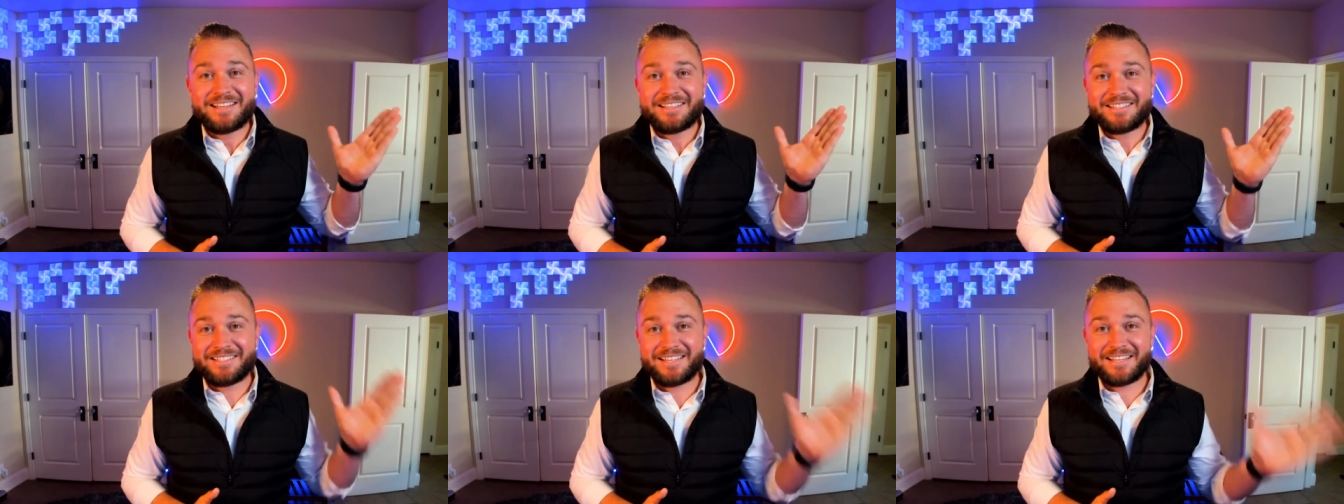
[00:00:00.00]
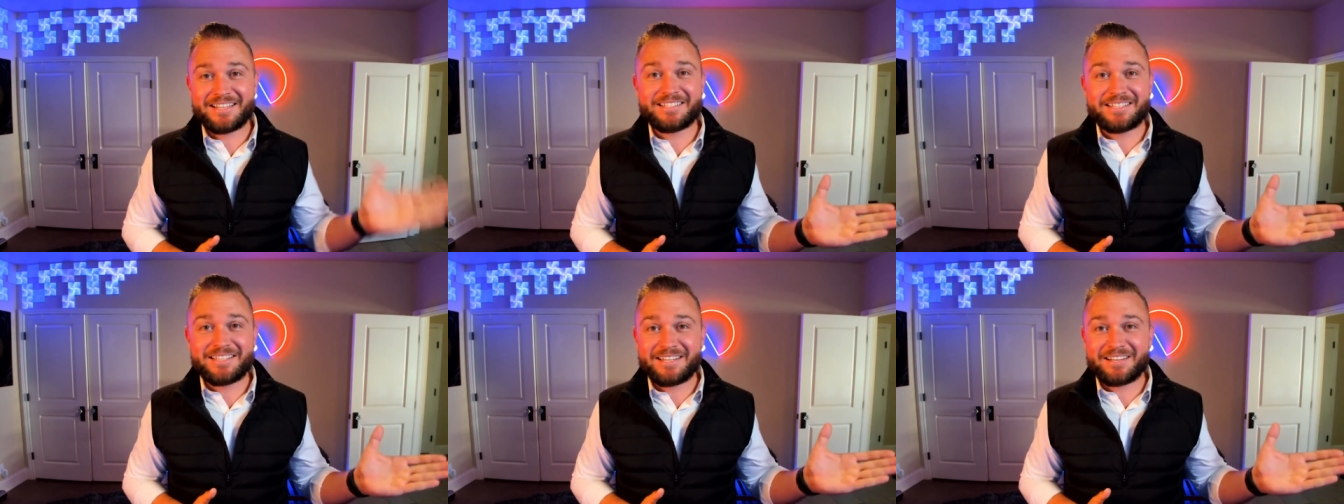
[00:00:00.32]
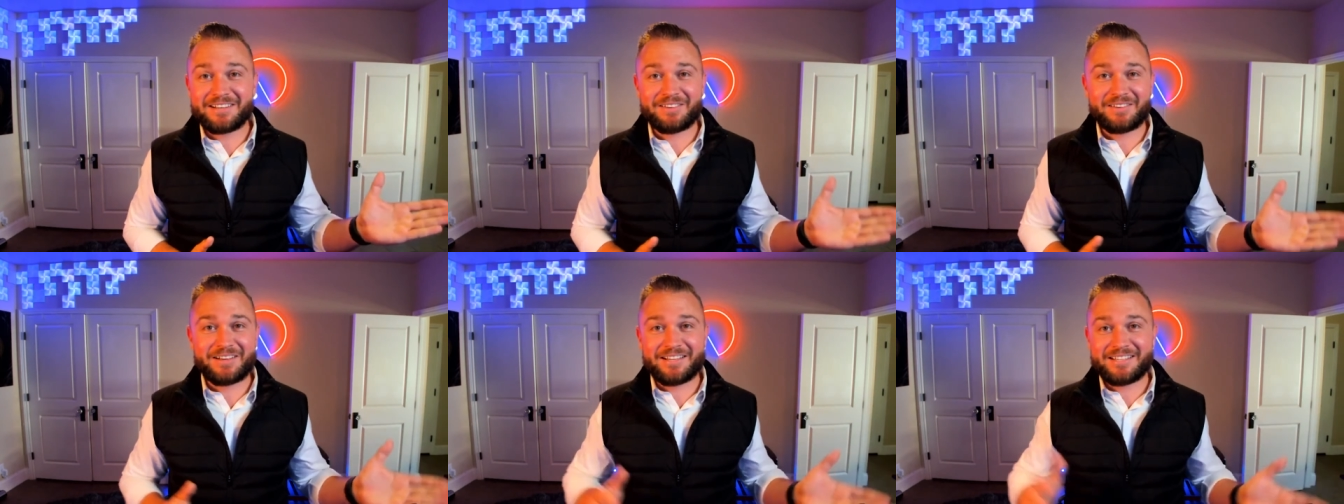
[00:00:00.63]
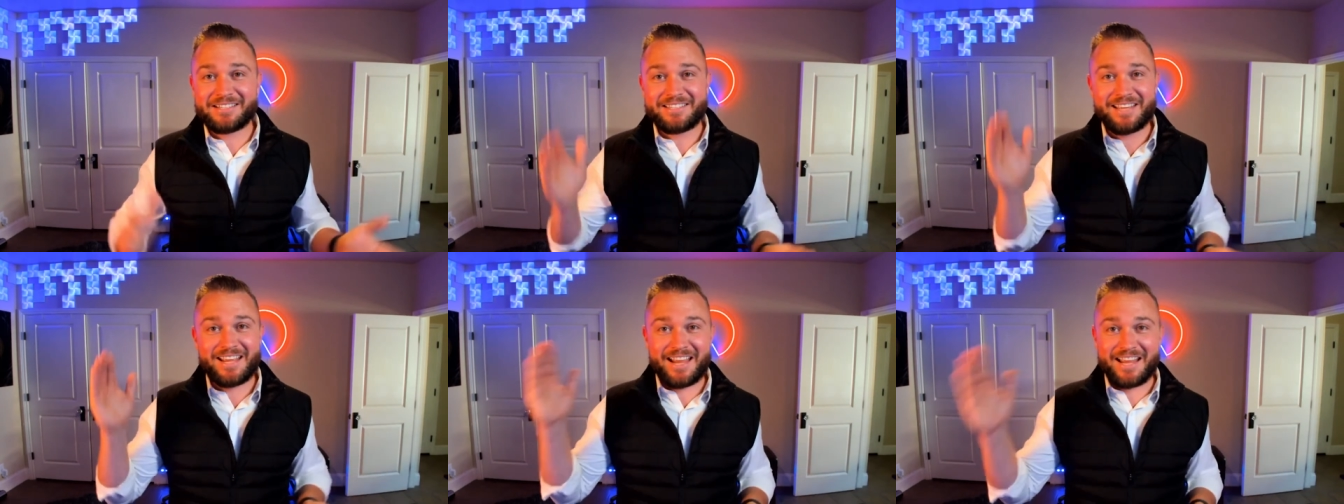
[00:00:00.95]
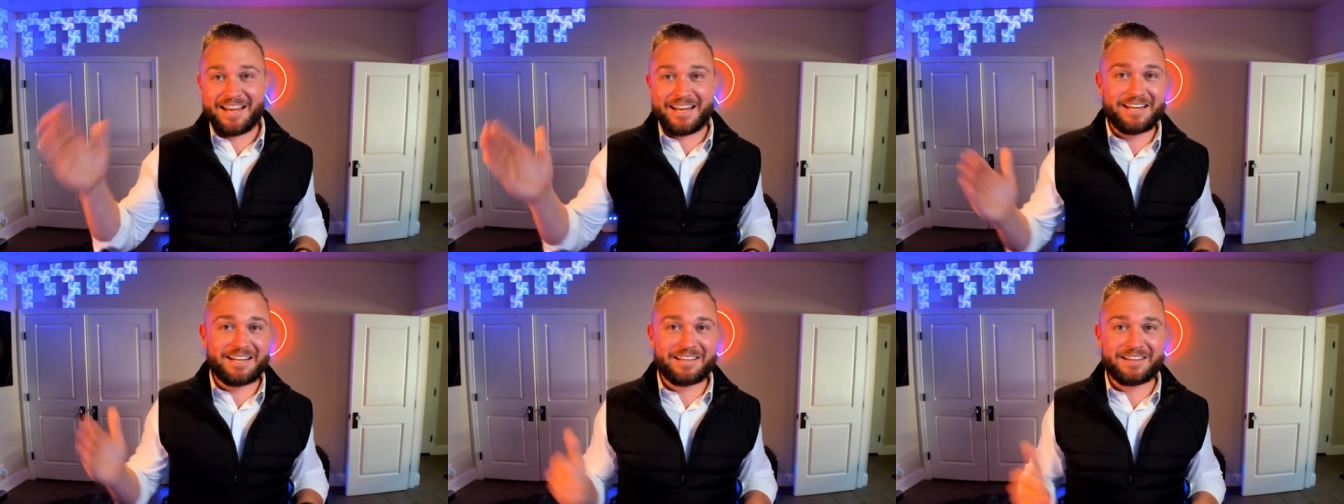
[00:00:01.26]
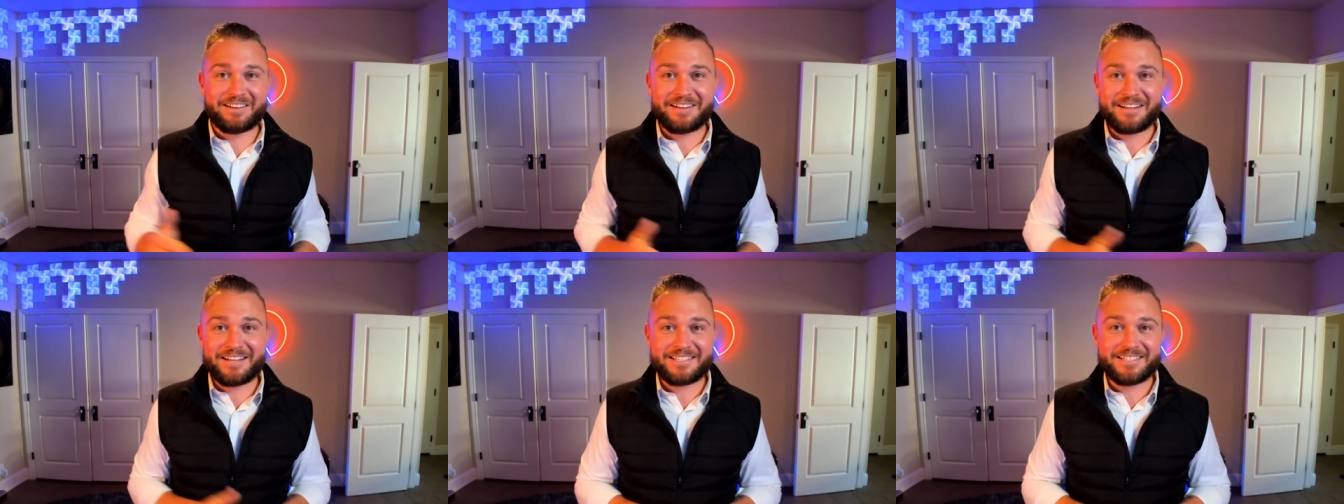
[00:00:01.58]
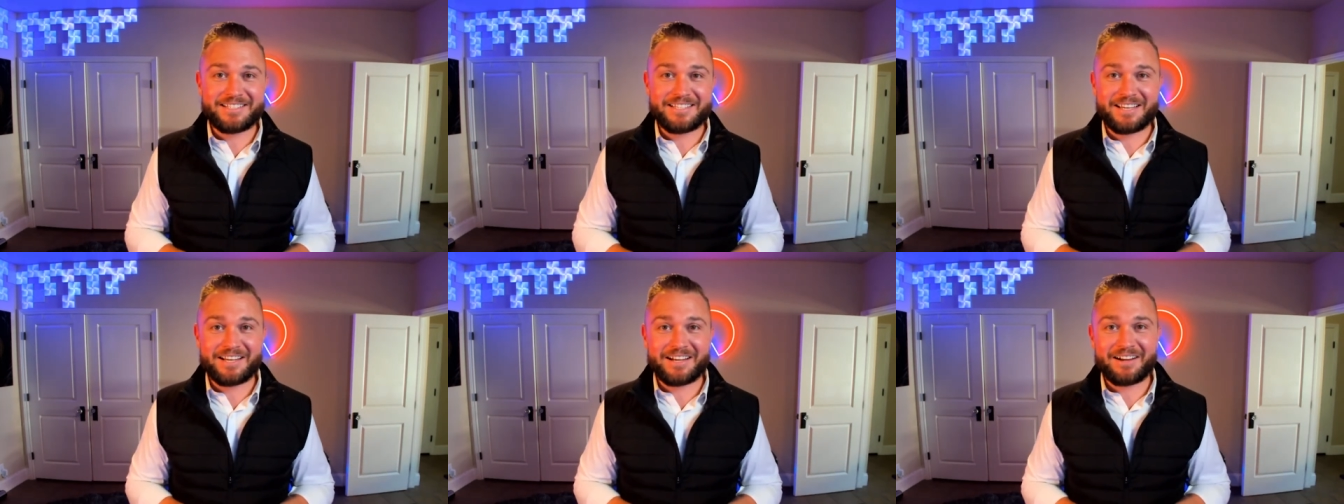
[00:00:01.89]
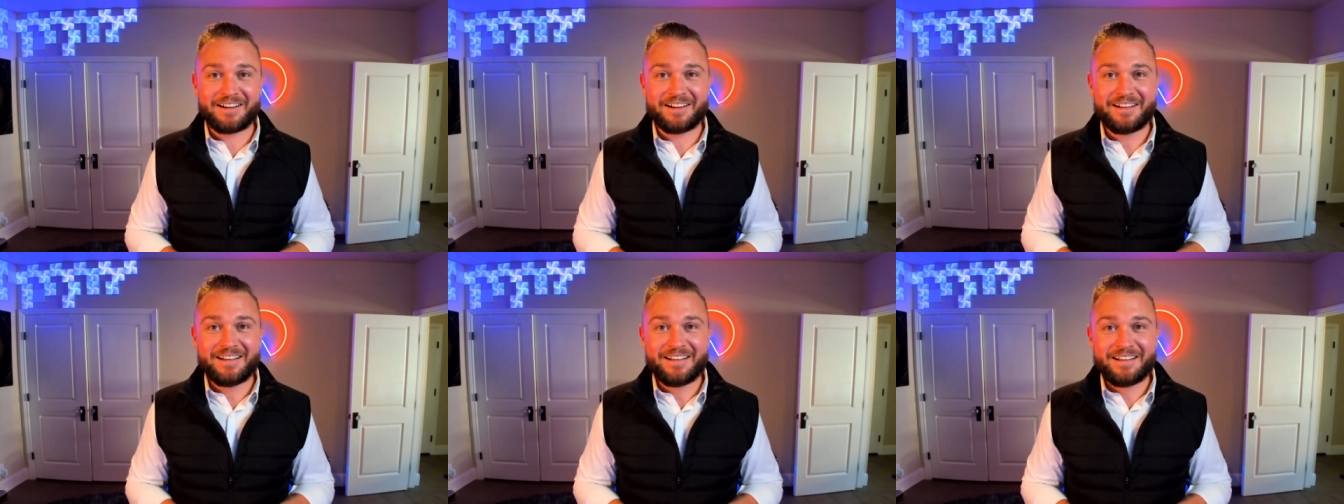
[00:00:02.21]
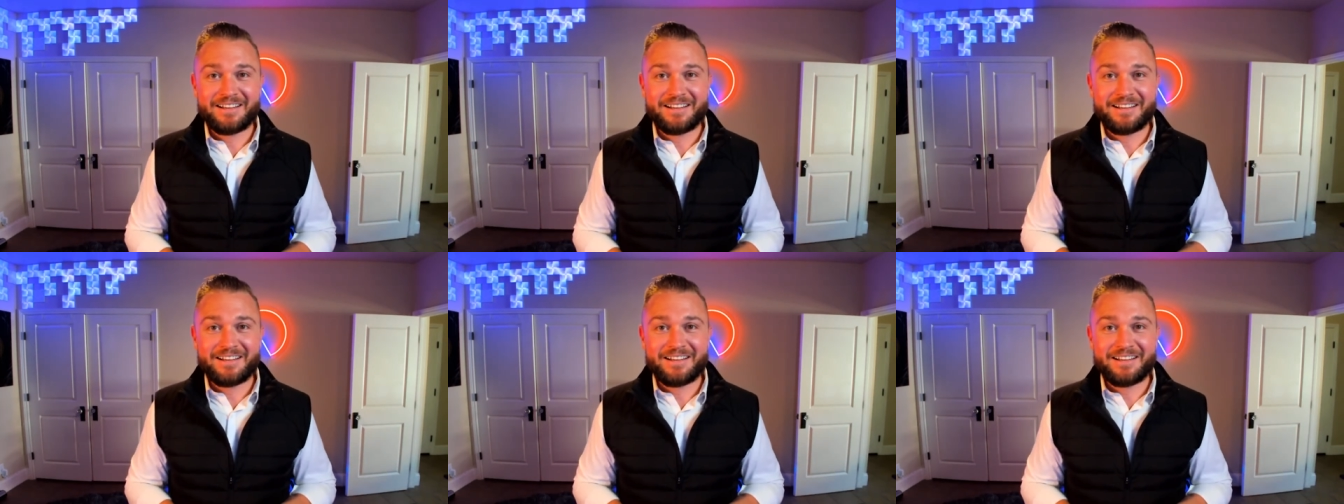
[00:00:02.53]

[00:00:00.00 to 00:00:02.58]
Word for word: sixty degrees to eighty degrees here.